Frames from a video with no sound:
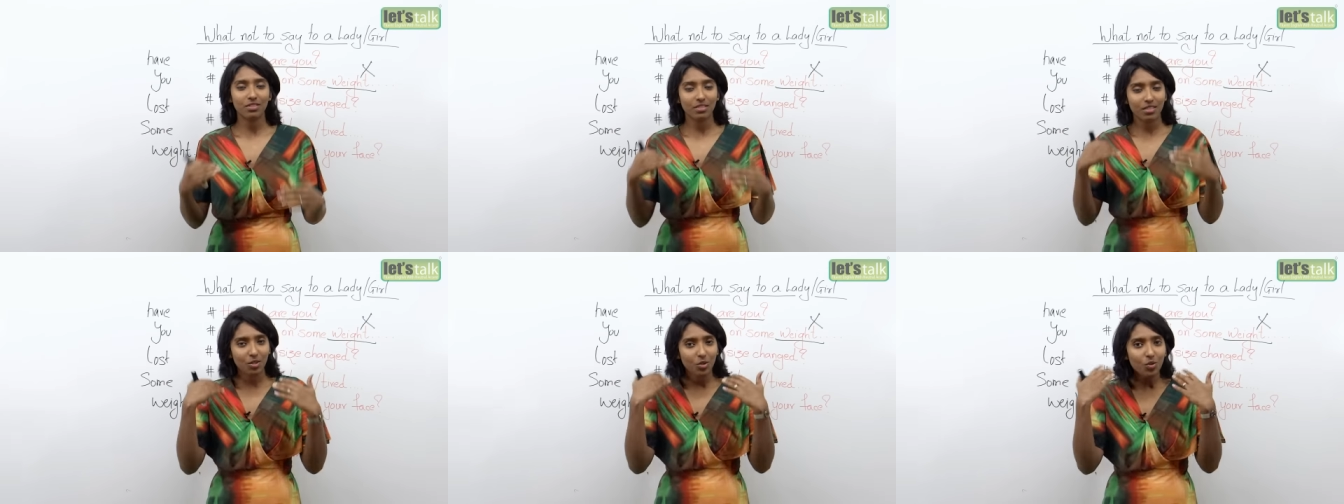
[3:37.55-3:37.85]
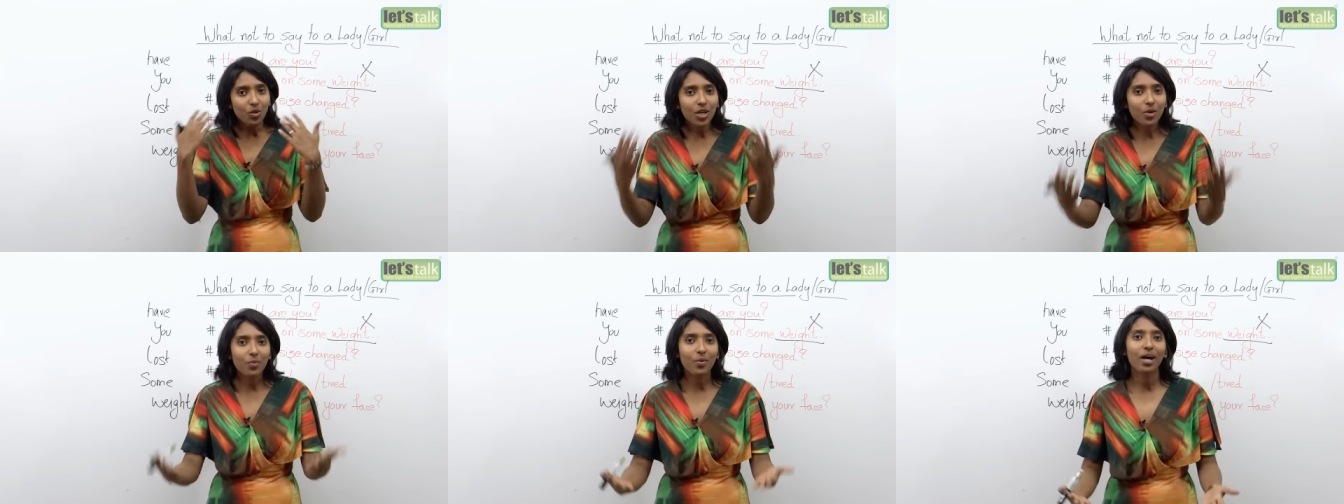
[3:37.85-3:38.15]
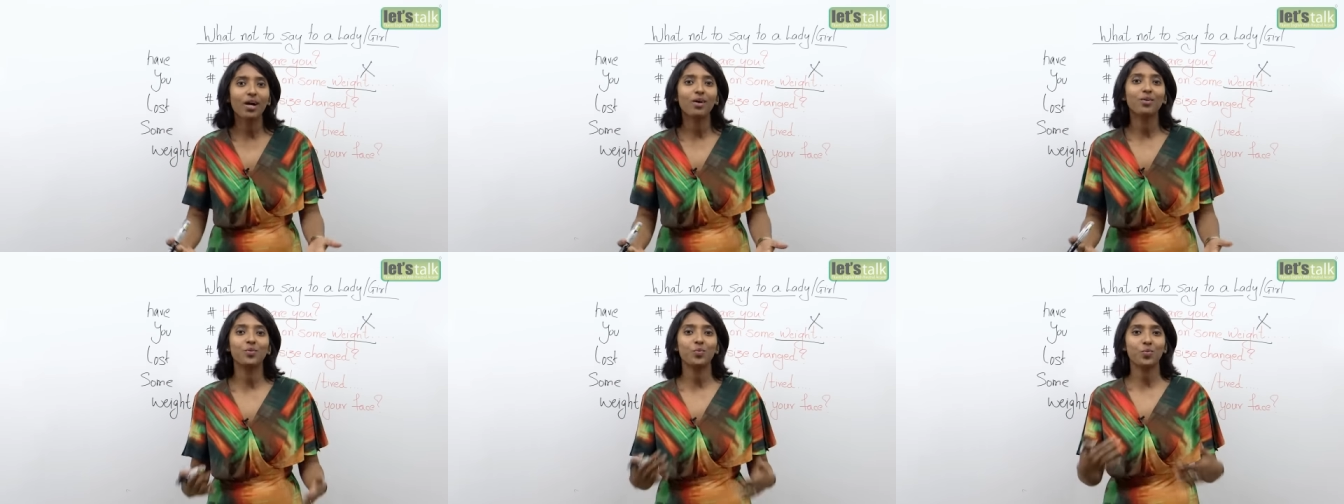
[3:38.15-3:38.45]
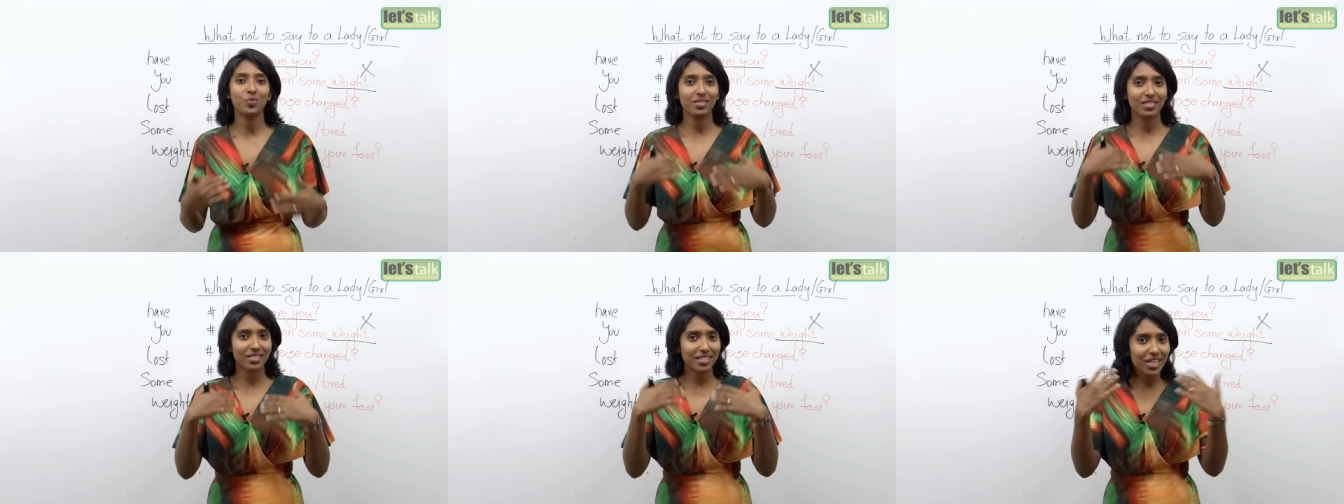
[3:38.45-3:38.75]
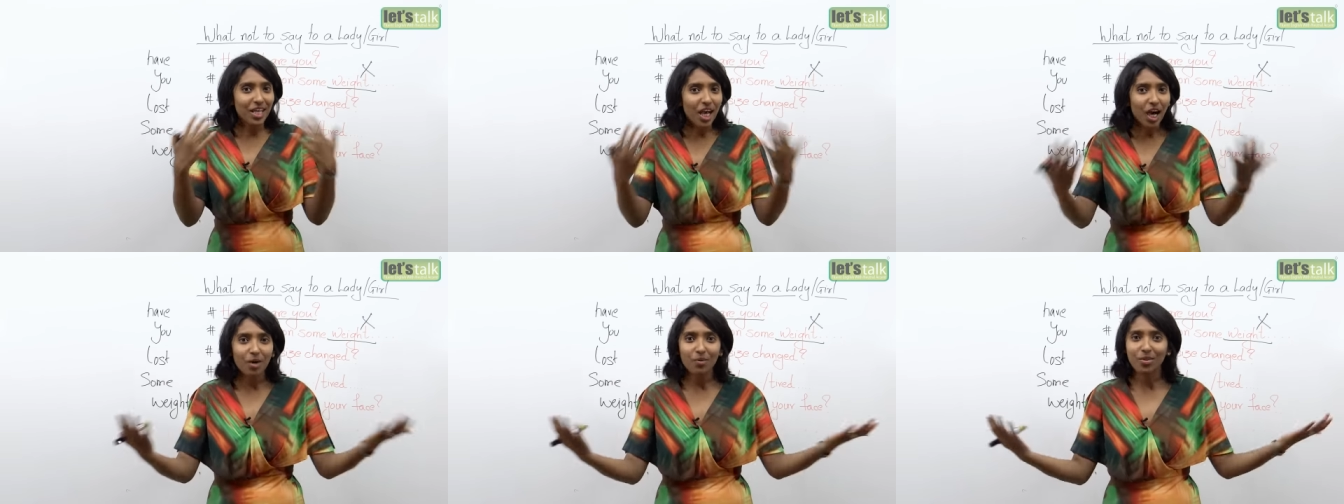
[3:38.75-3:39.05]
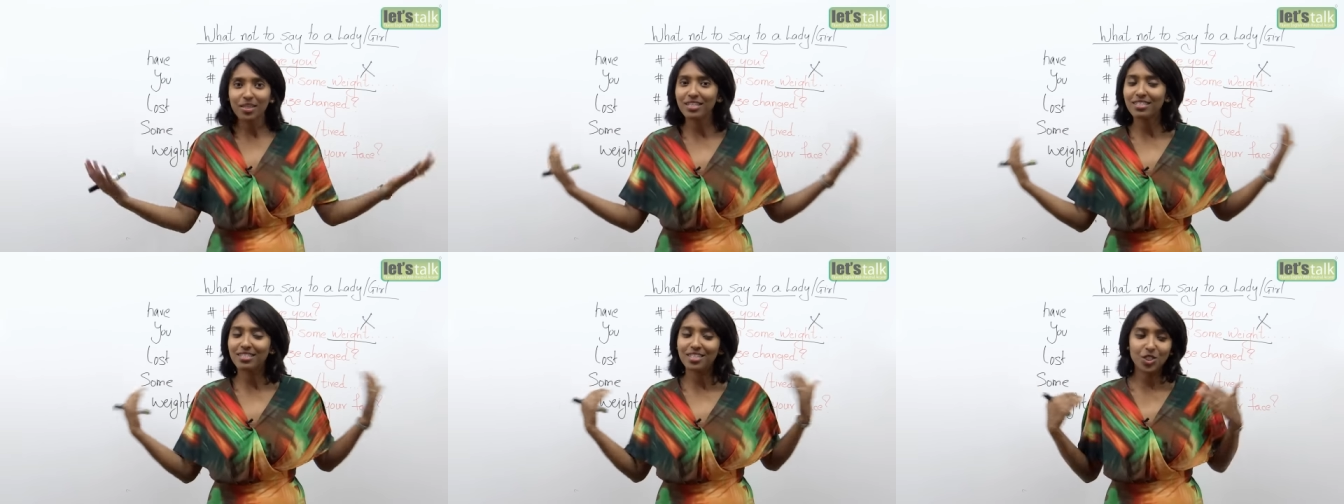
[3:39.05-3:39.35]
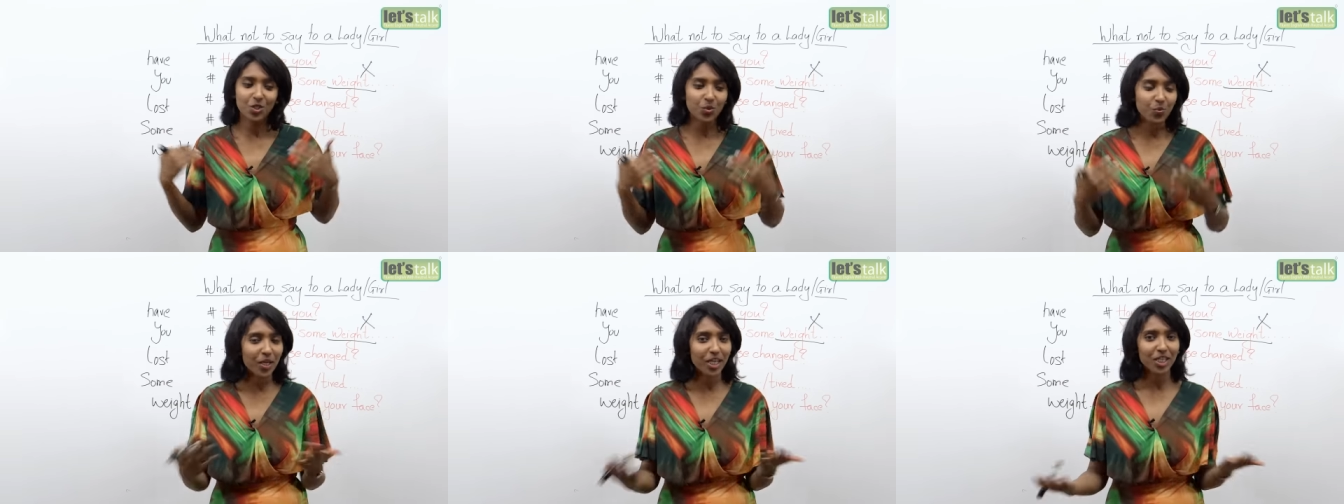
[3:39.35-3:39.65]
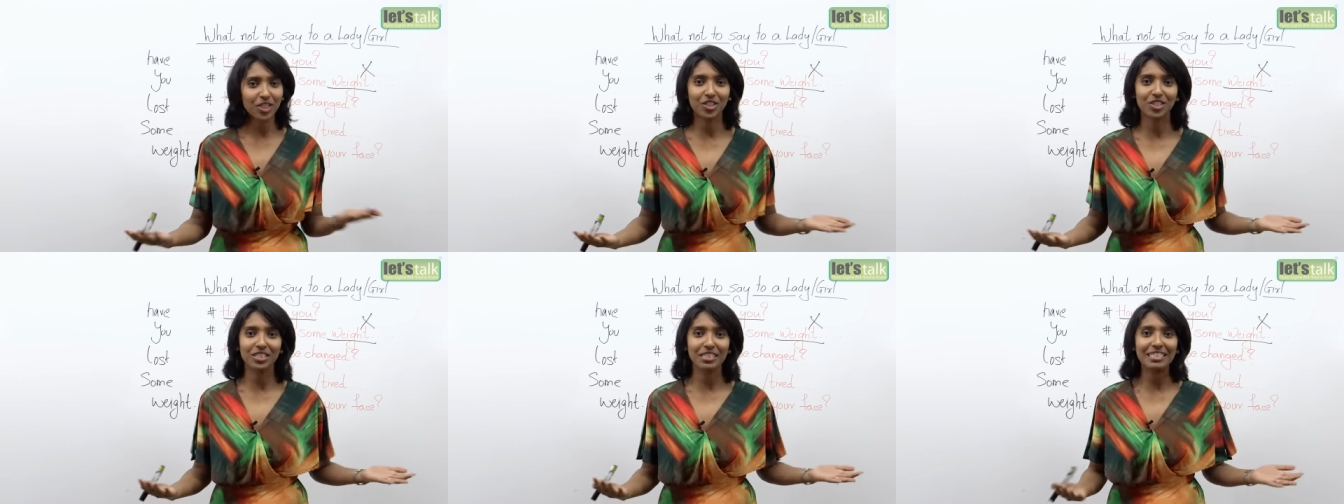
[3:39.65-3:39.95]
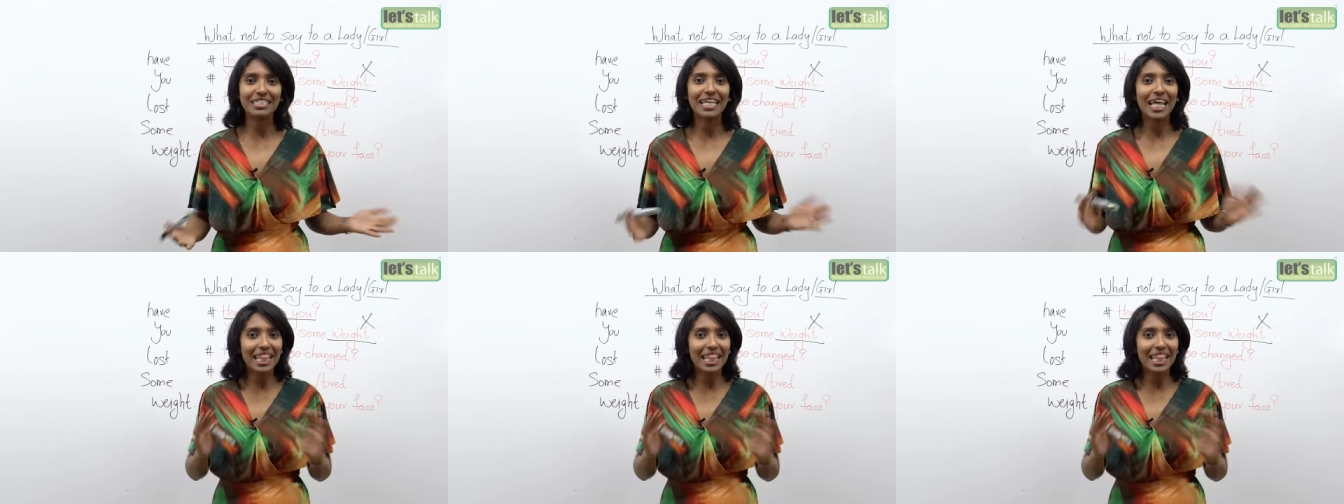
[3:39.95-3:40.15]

Look around, see how the situation is,